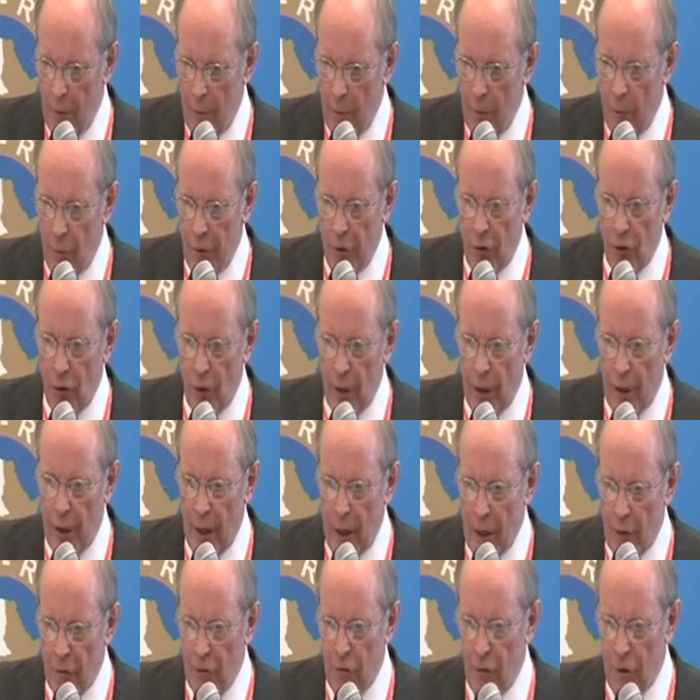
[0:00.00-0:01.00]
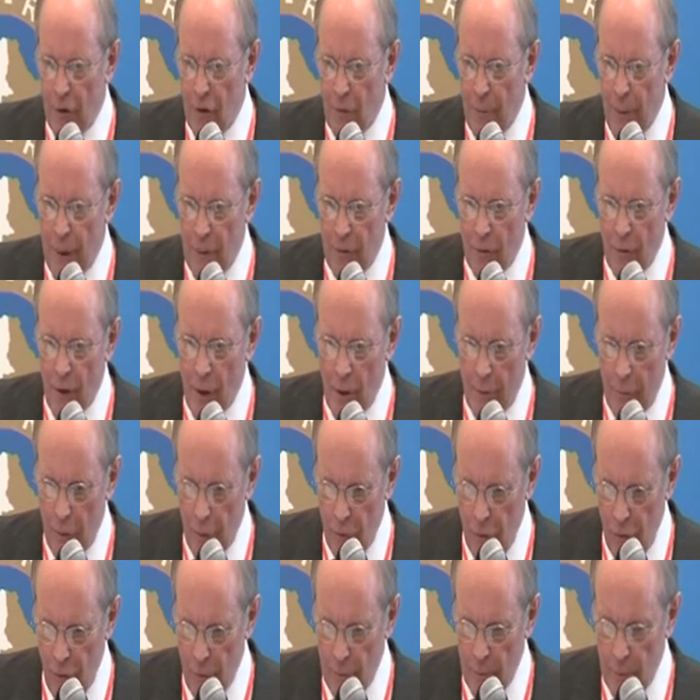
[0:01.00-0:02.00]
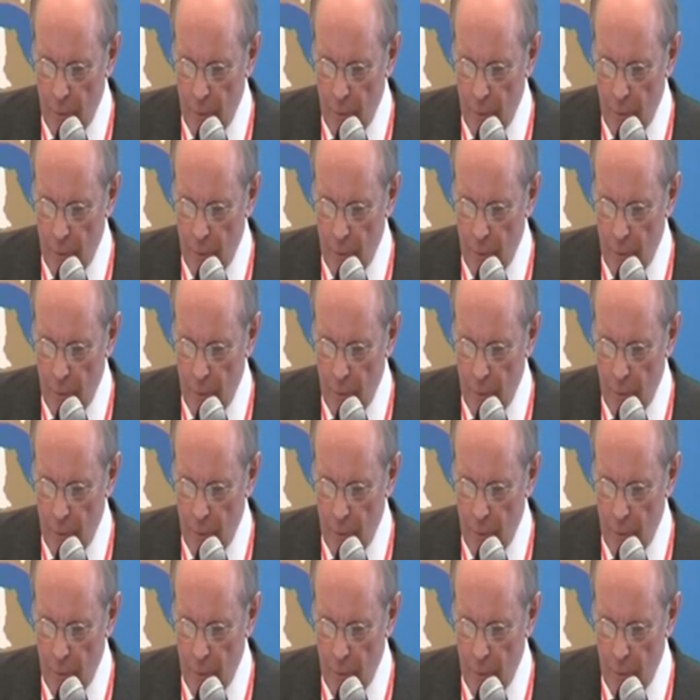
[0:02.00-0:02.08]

re-drilling extra expense coverage.